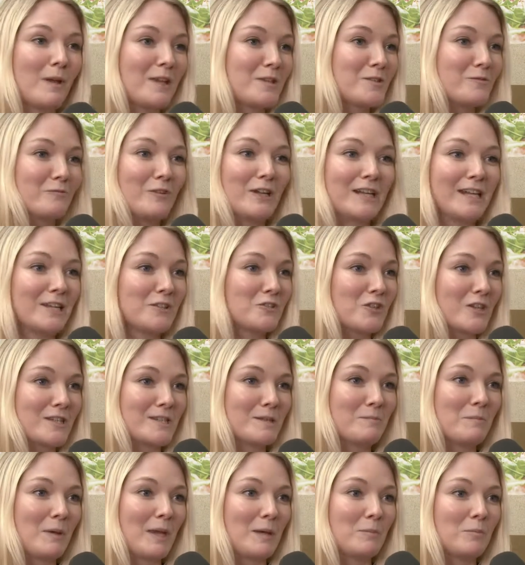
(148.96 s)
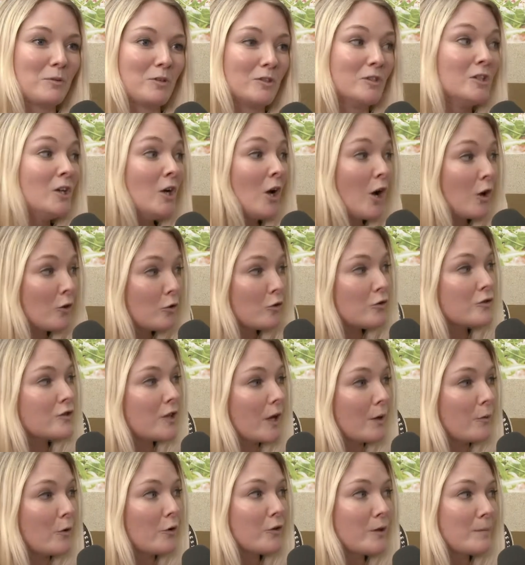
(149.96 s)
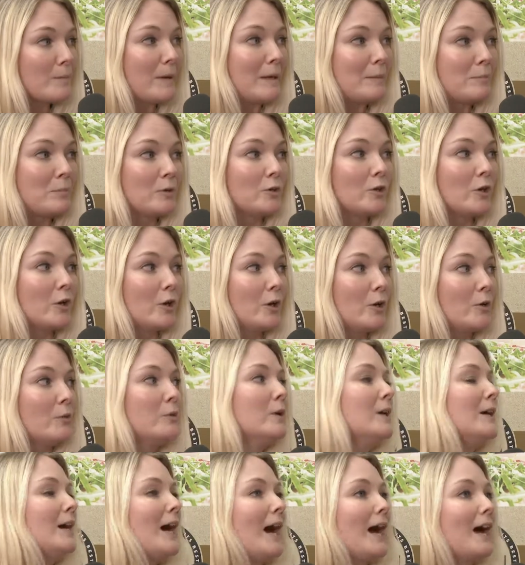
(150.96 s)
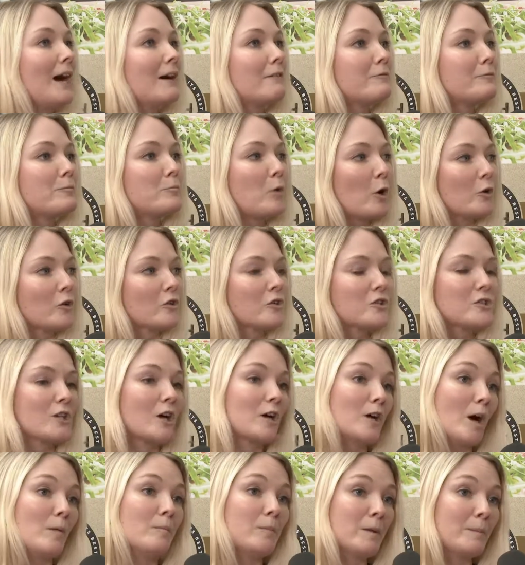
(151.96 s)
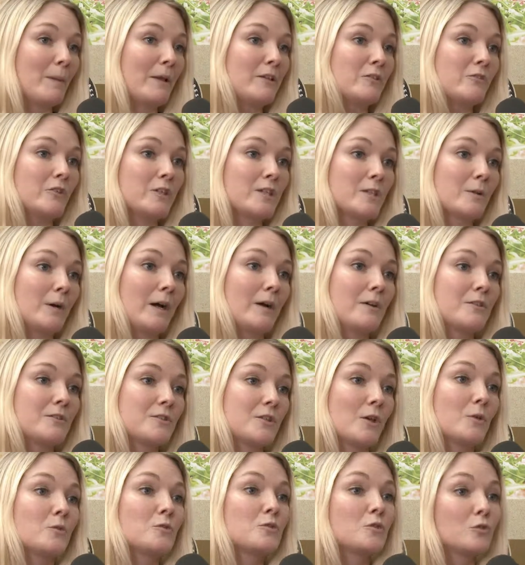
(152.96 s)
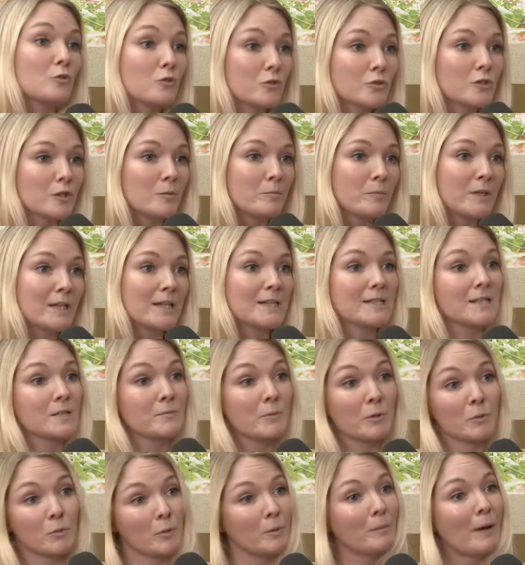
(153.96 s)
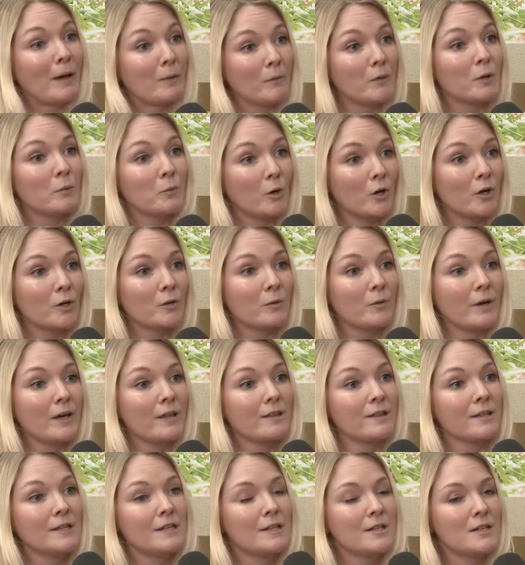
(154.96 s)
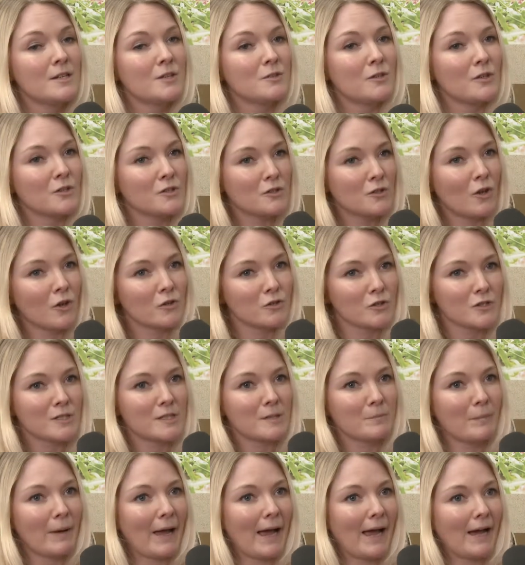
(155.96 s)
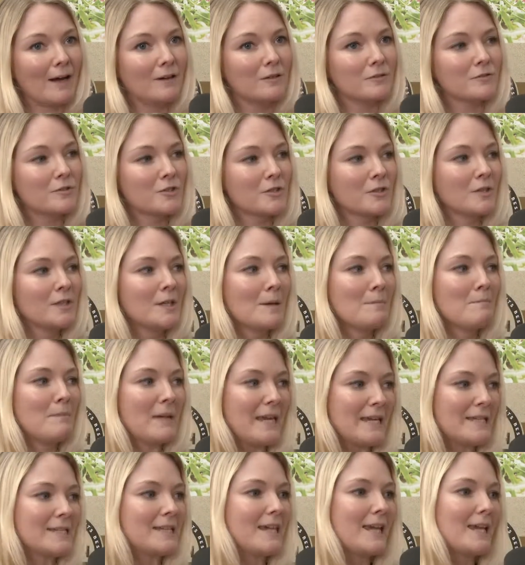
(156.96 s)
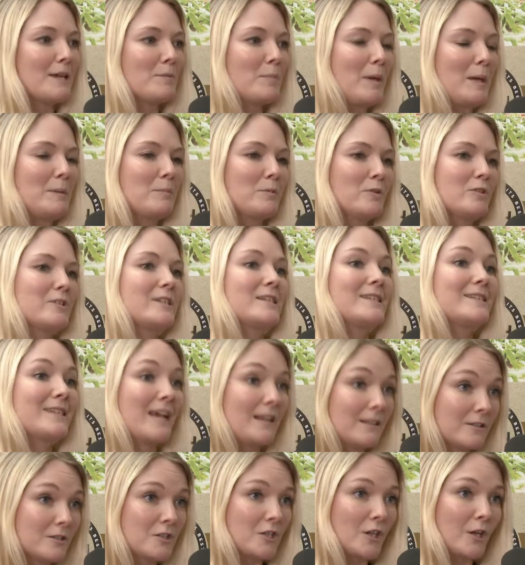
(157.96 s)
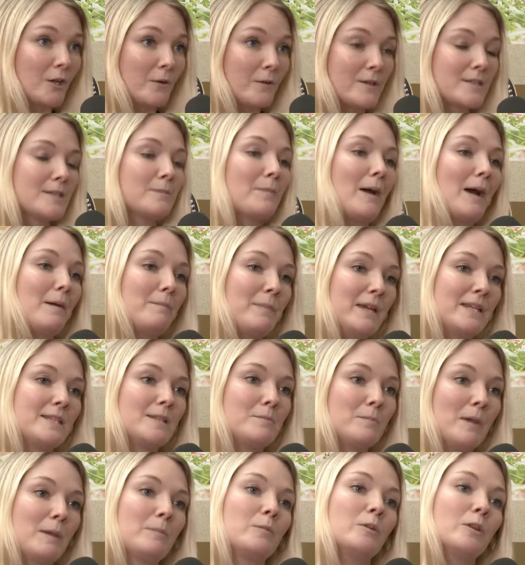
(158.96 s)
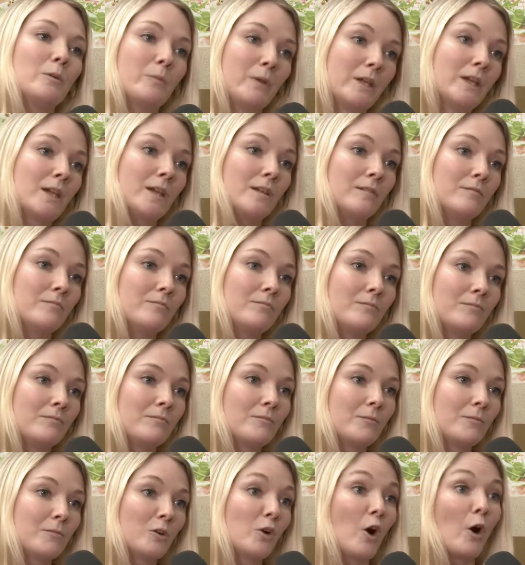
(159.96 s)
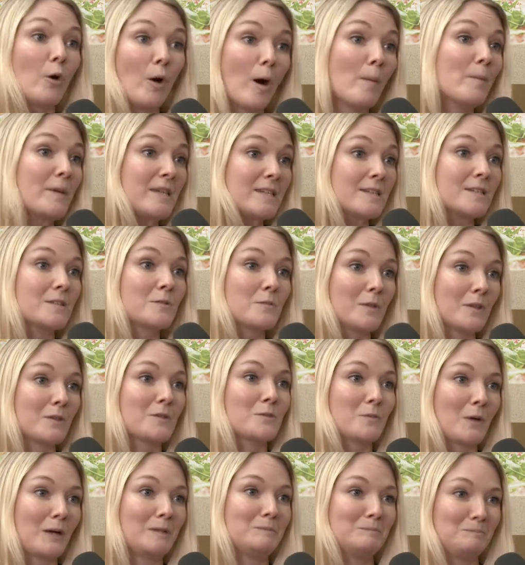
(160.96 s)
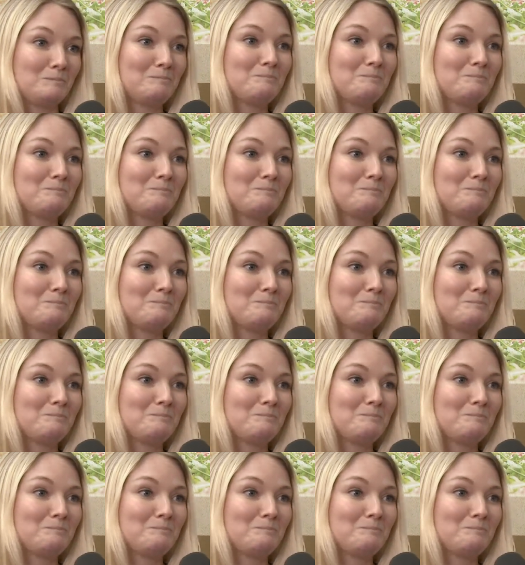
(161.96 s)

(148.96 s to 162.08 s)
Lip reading: met some really interesting people, and also other people who have products that are complementary to ours, so source companies that we might want to work with. So it's not just about meeting people to sell to, it's about meeting people that we can grow our business with as well.